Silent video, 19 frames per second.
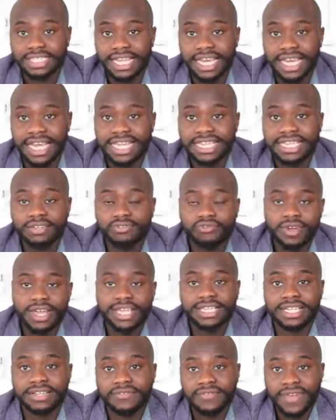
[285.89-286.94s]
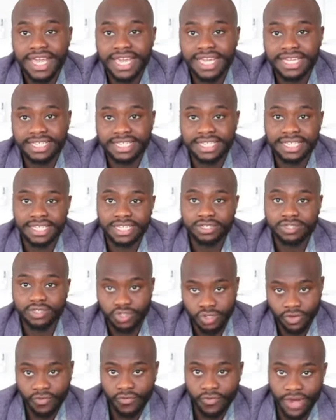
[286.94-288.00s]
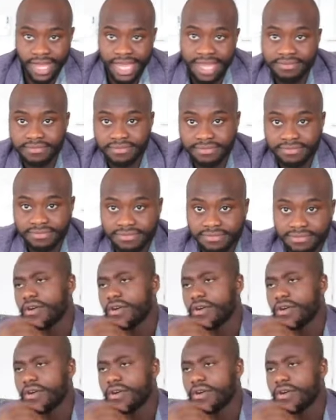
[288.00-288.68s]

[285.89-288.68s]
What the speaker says: The lady created a vacancy just for him.